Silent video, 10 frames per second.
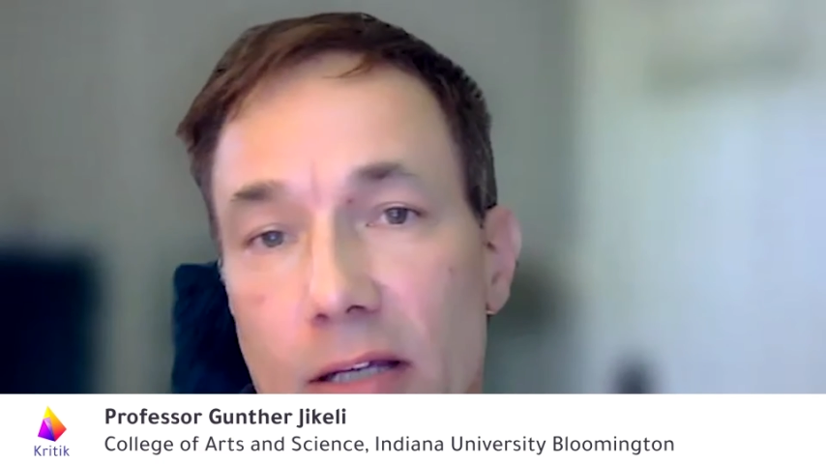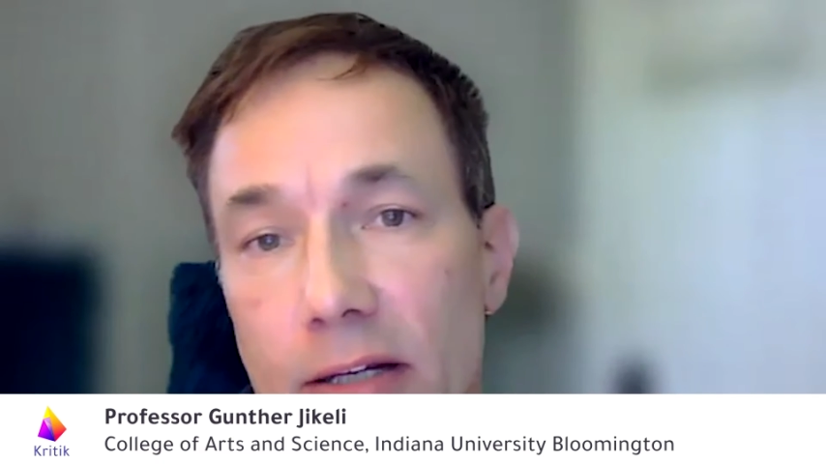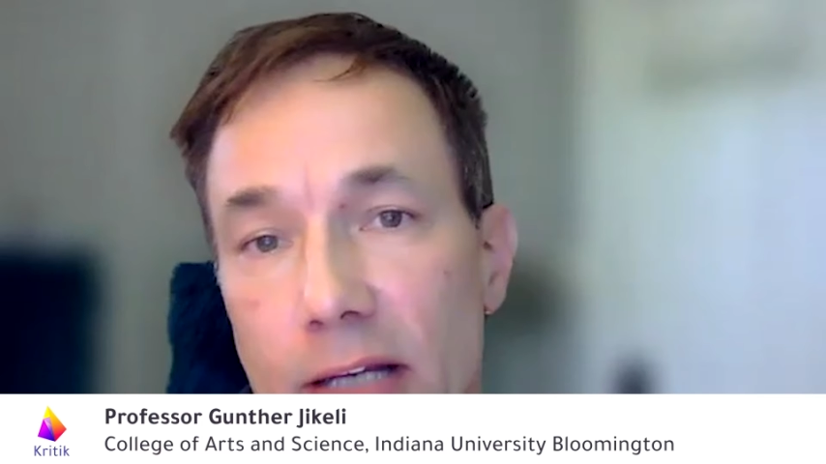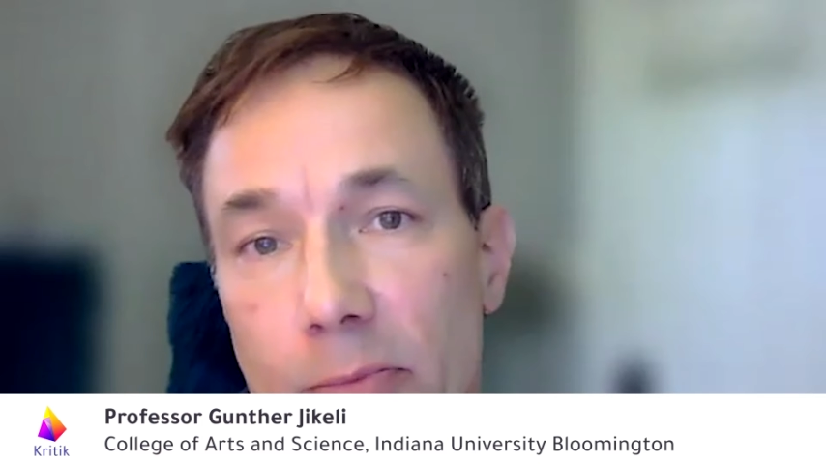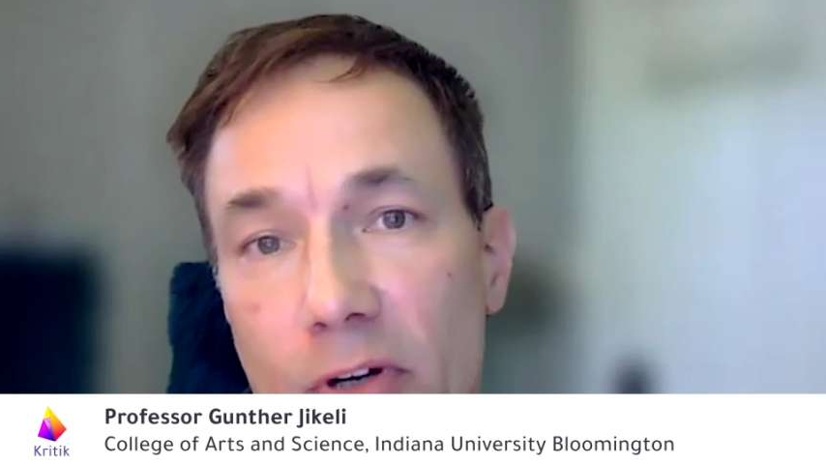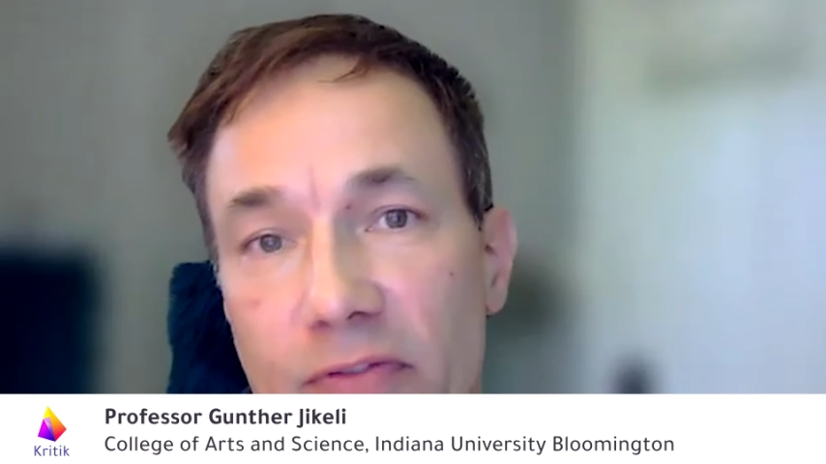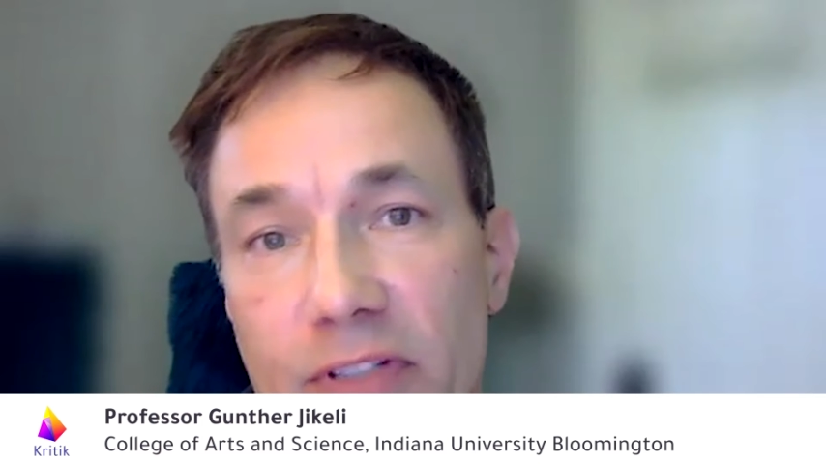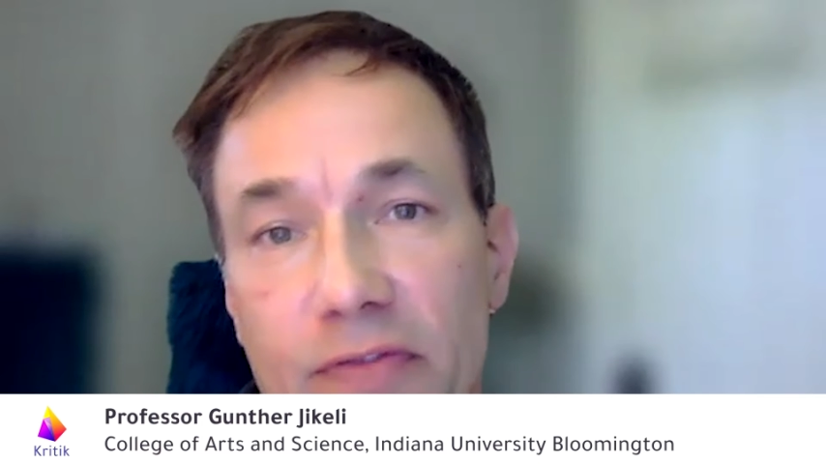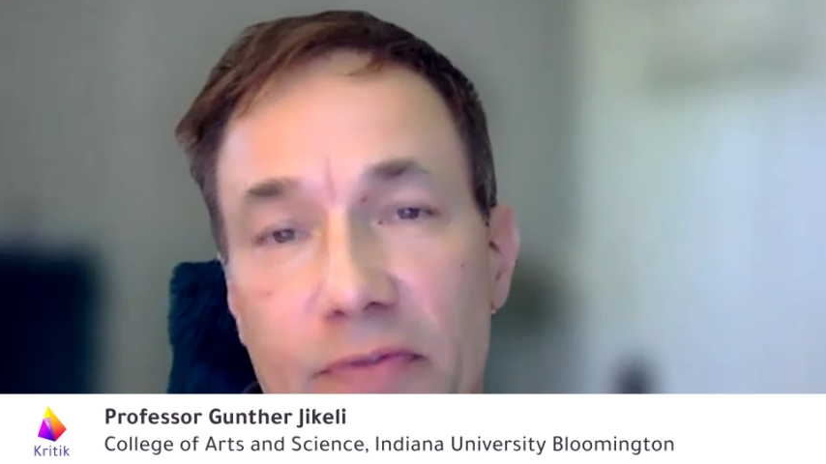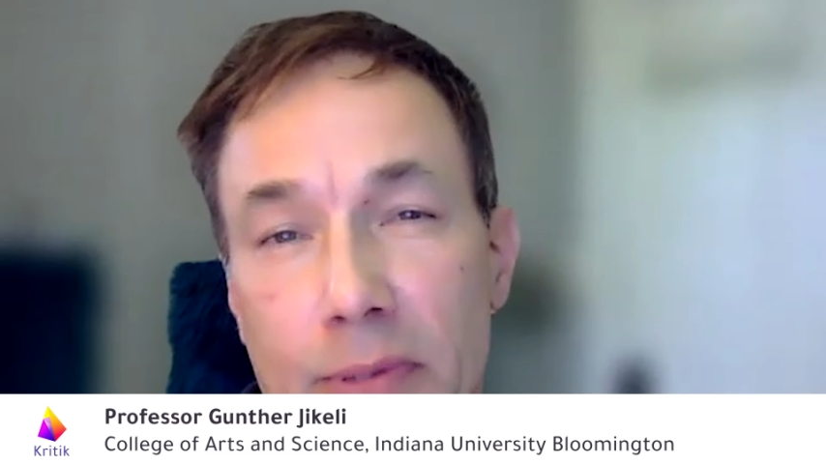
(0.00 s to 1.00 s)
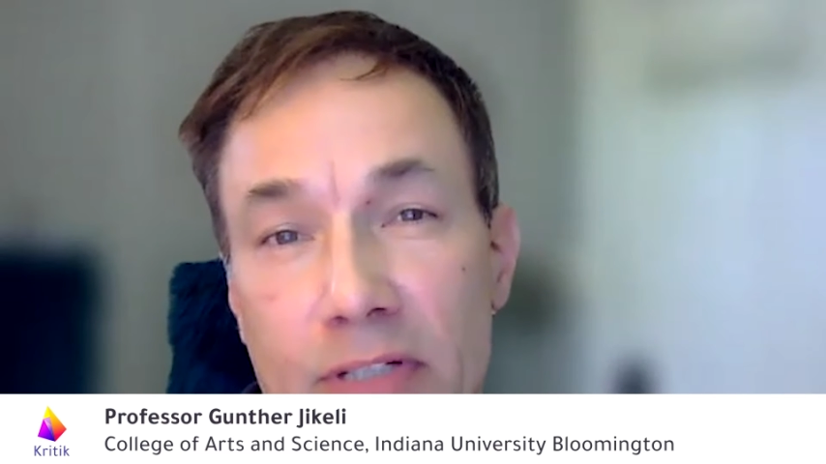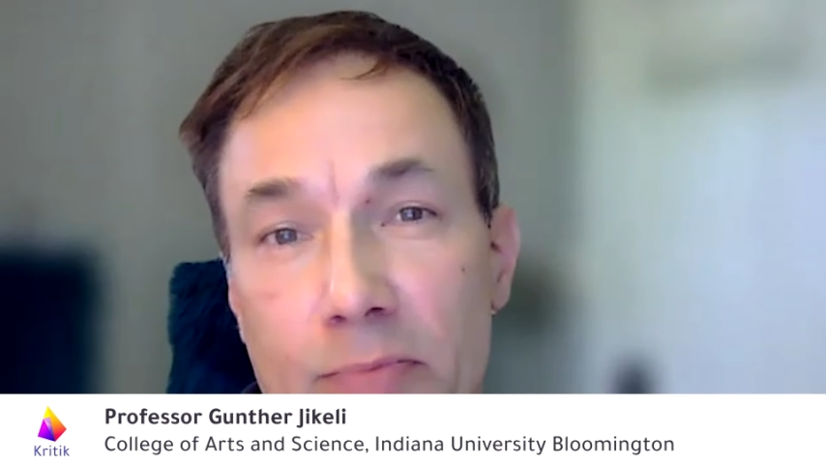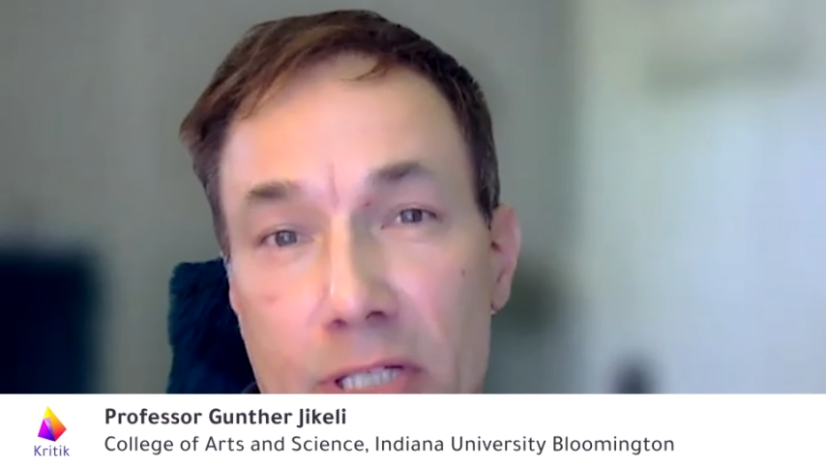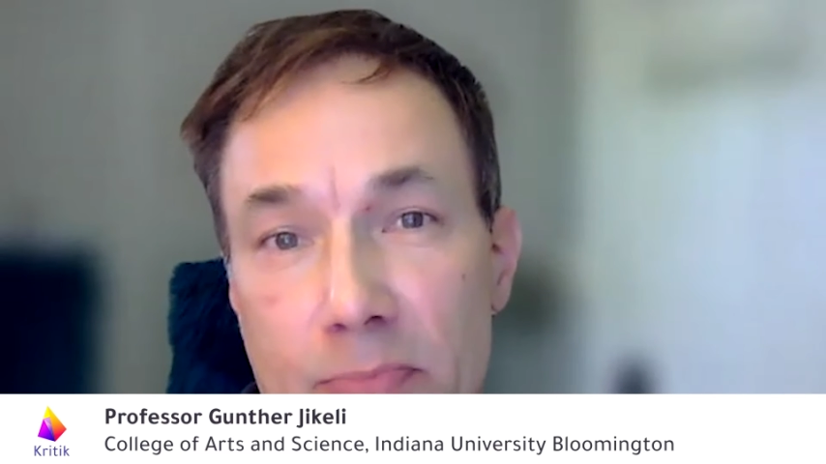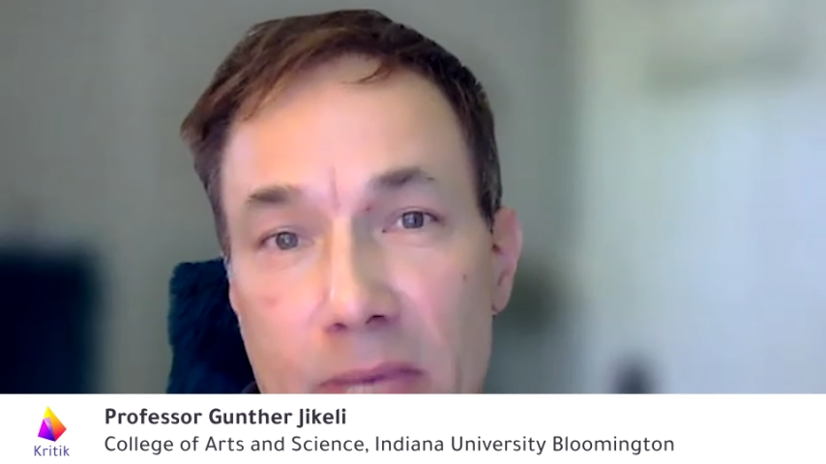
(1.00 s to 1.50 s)
a number of
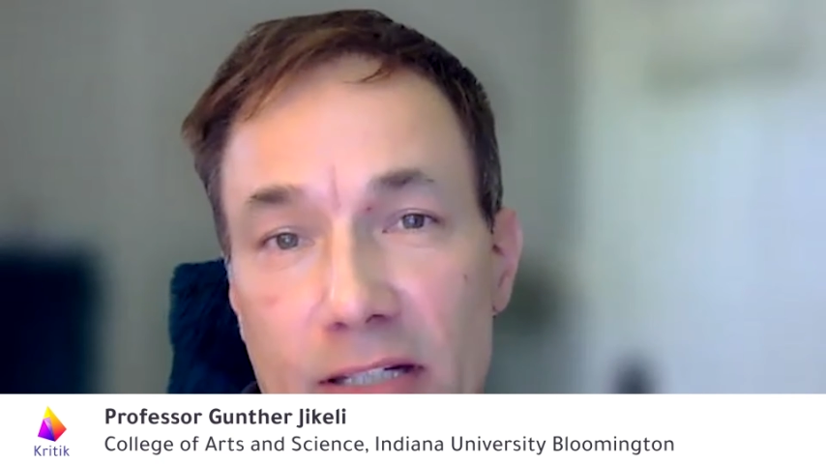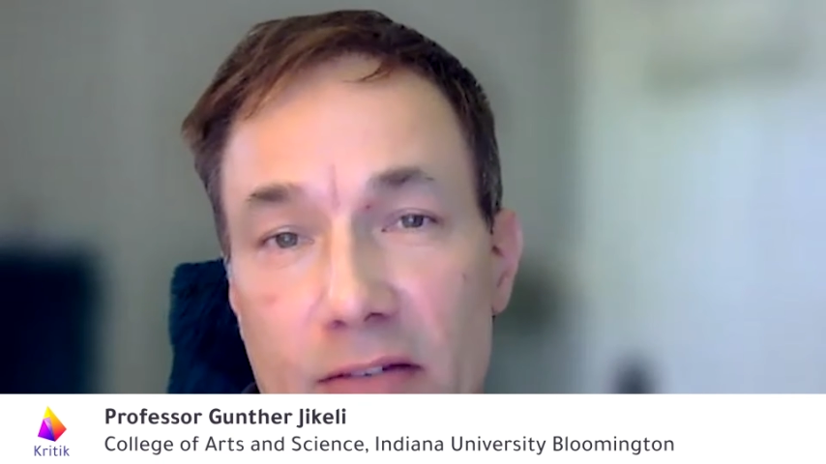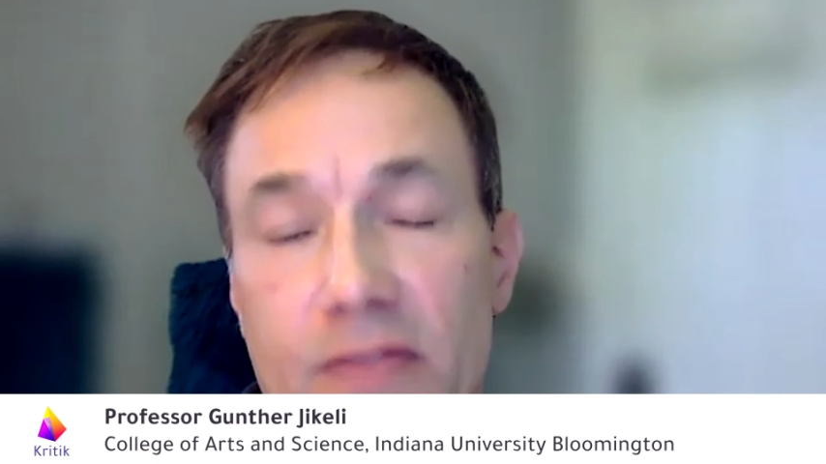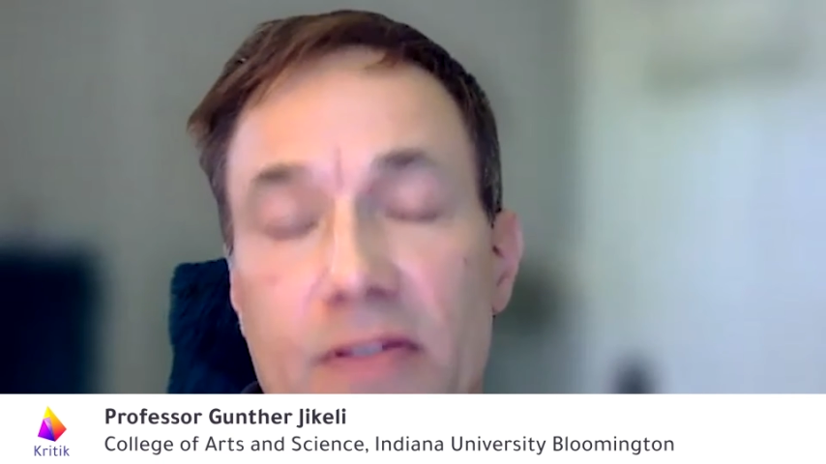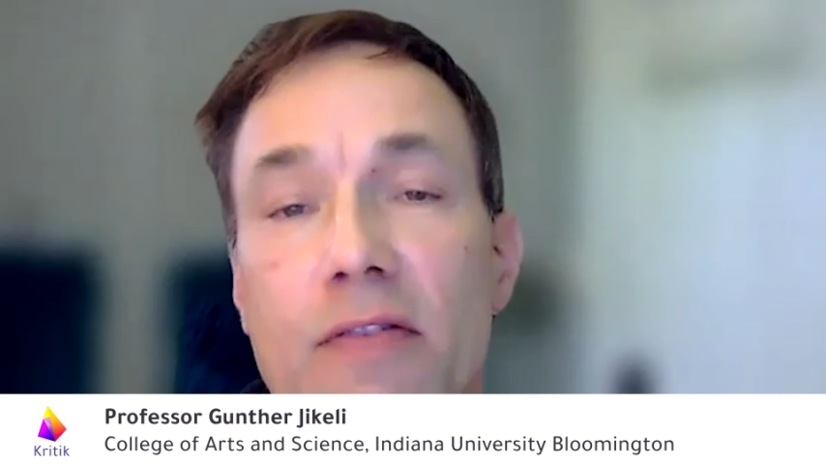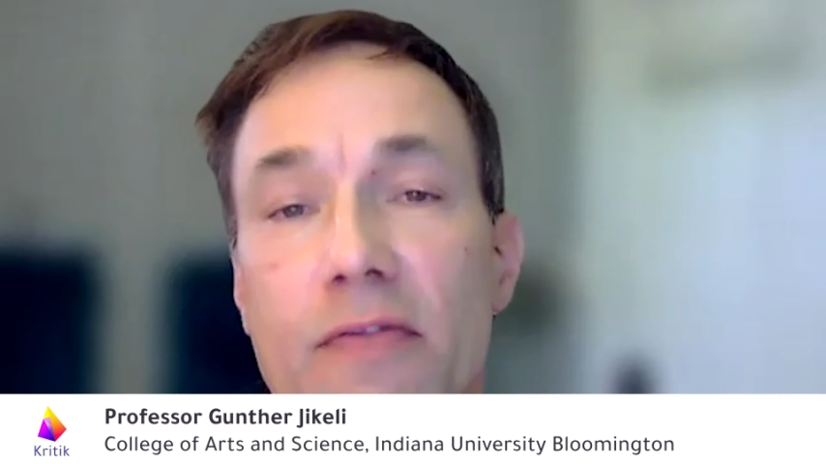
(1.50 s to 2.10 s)
different perspectives